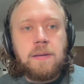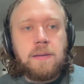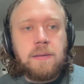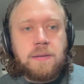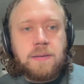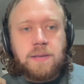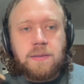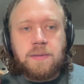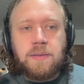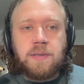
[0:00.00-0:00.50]

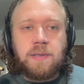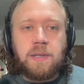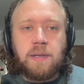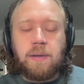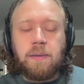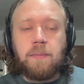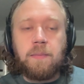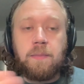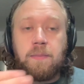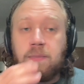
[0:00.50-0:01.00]
So it's
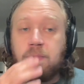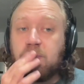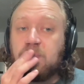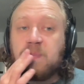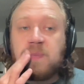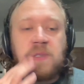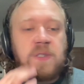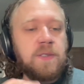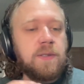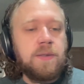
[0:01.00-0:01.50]
gonna
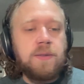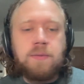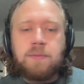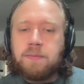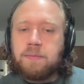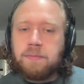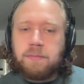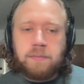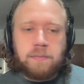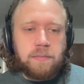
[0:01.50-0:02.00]
just
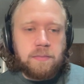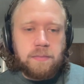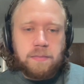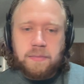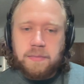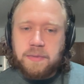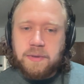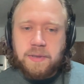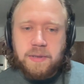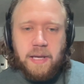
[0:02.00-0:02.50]

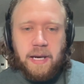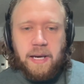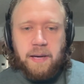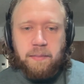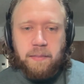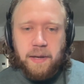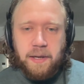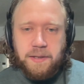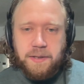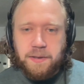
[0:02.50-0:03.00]
8
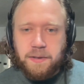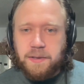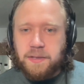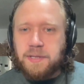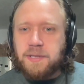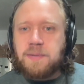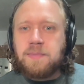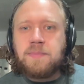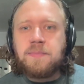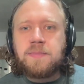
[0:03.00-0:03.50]

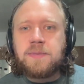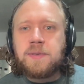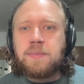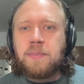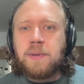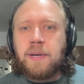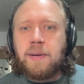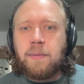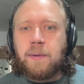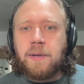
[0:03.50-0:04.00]
measures. Just
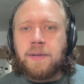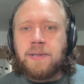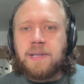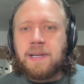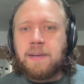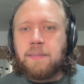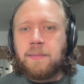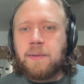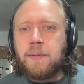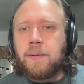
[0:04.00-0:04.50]
play one
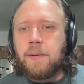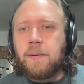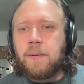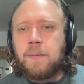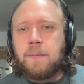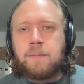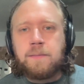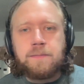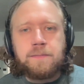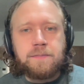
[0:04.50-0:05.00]
time through
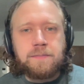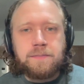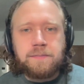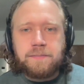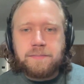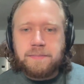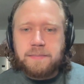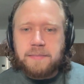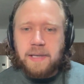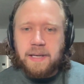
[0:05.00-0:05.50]

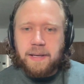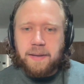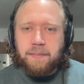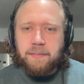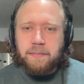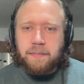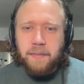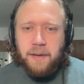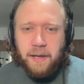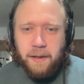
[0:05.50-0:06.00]
at
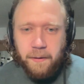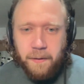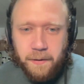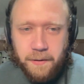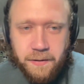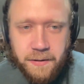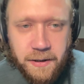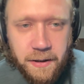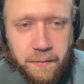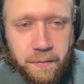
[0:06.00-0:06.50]

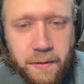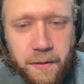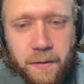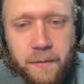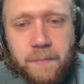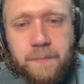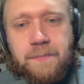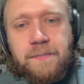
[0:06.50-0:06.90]
moderate tempo.